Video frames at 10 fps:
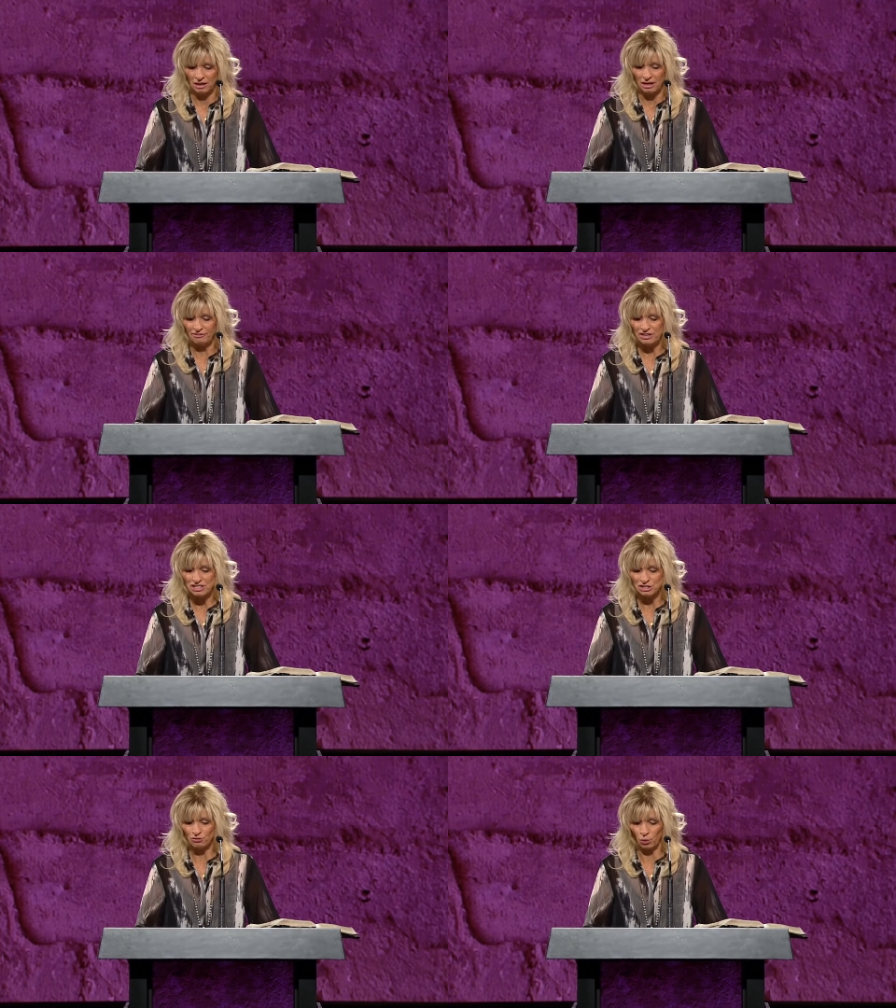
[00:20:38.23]

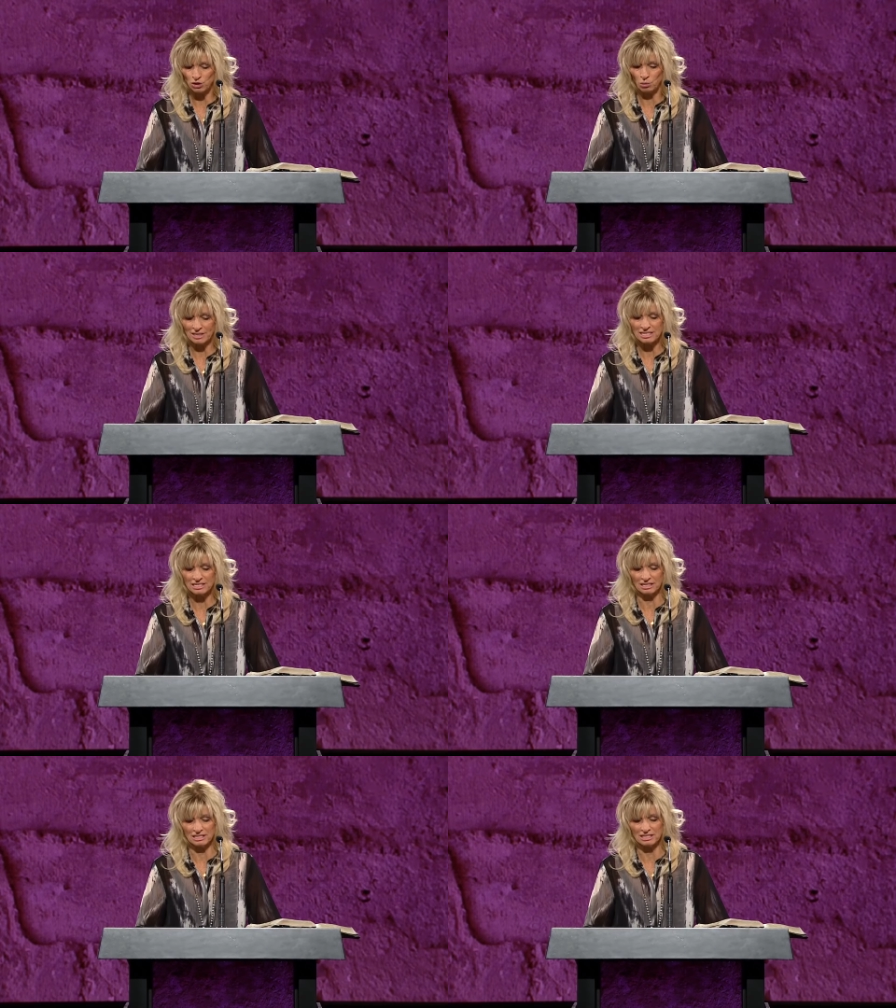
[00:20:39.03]
Ephesians
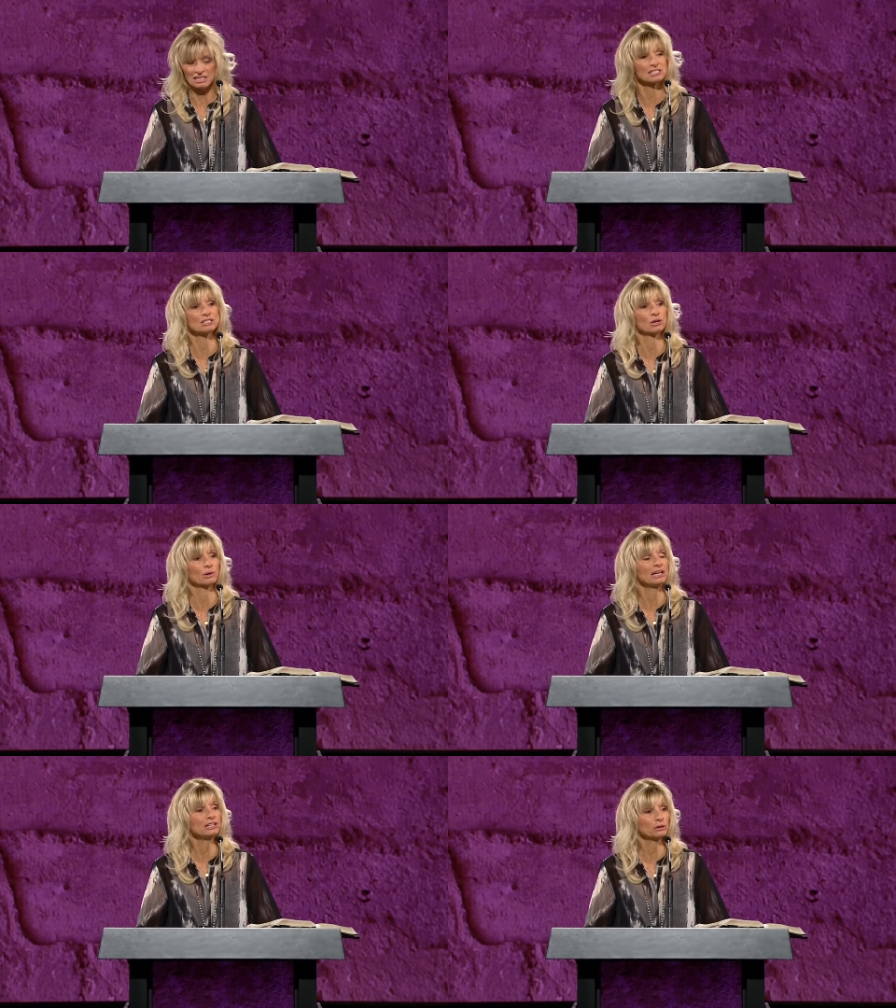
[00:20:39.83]
4:26 says though
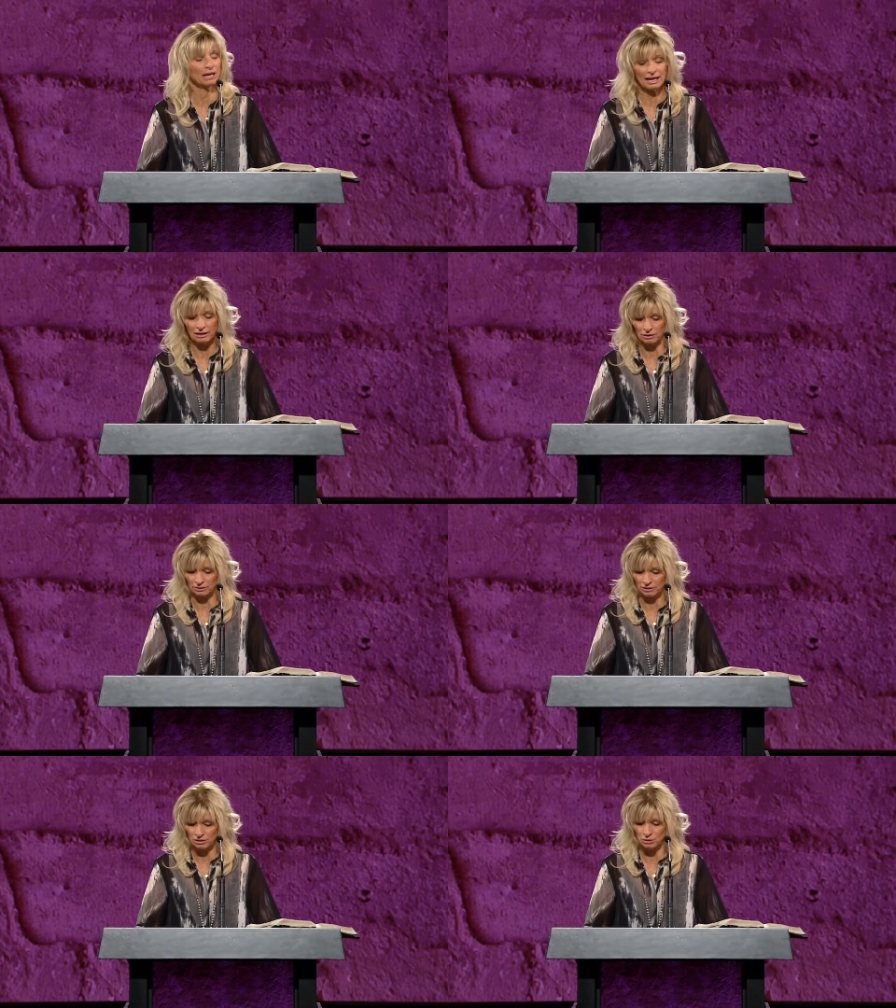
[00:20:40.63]
in your
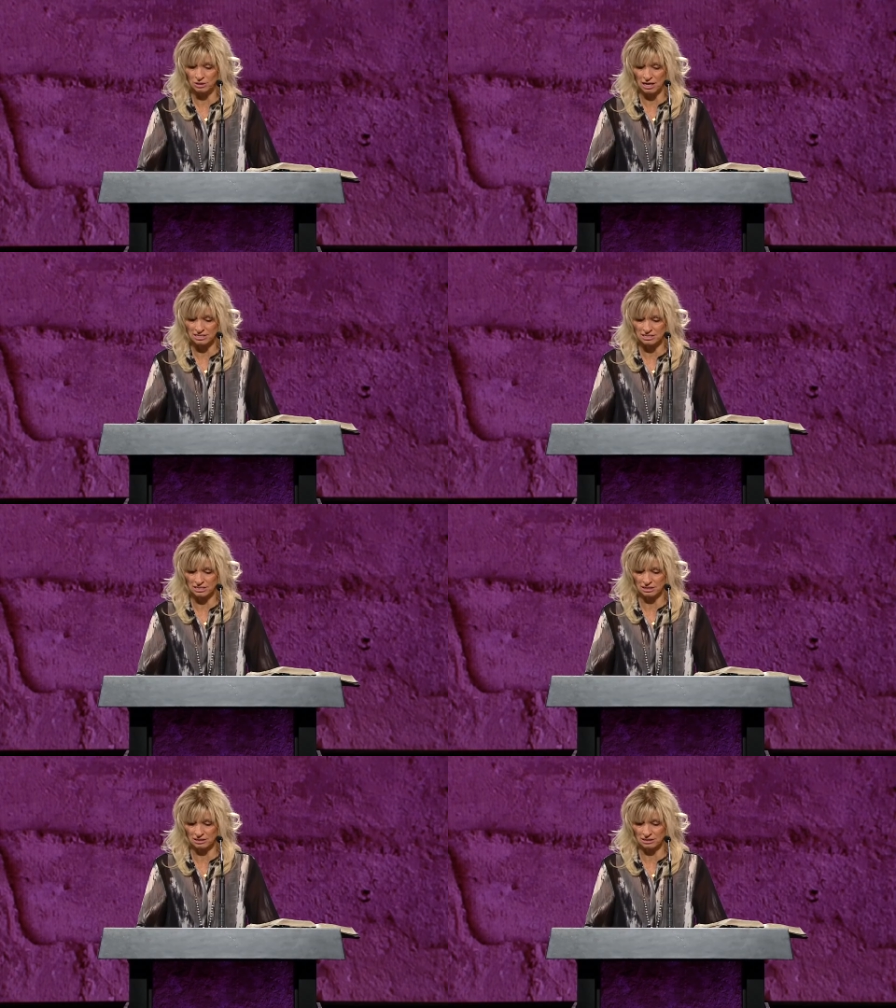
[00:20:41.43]
anger do not
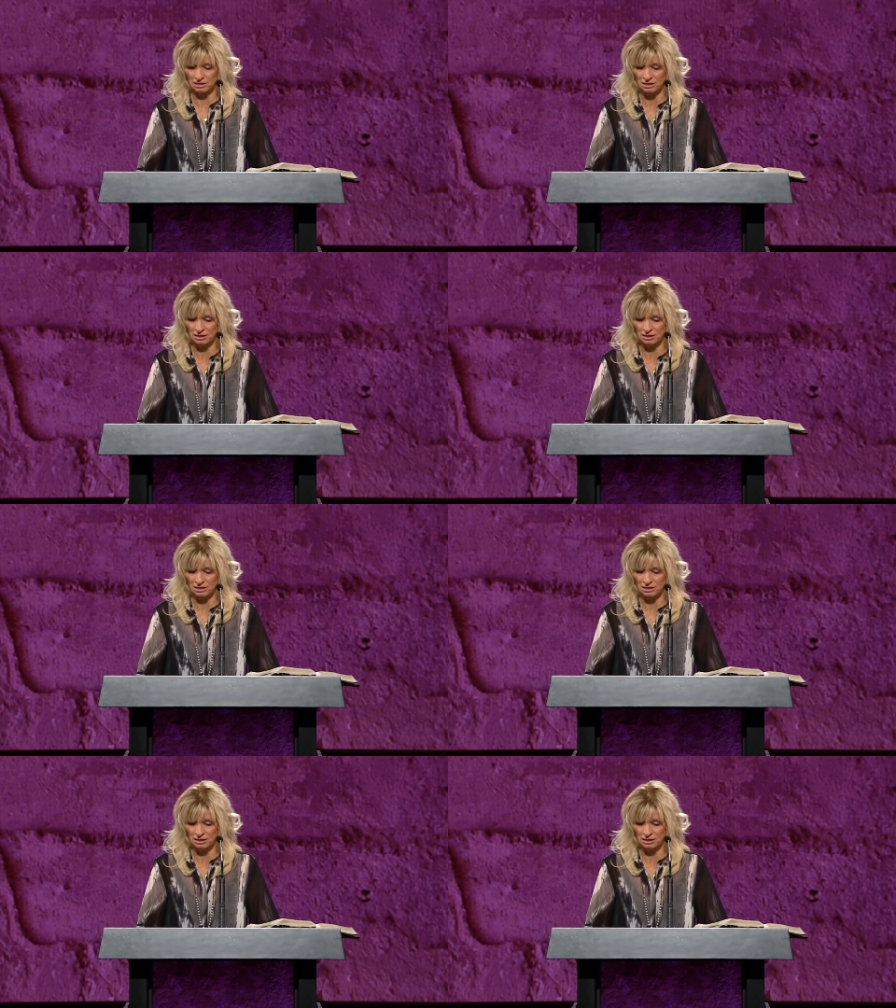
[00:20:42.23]
sin.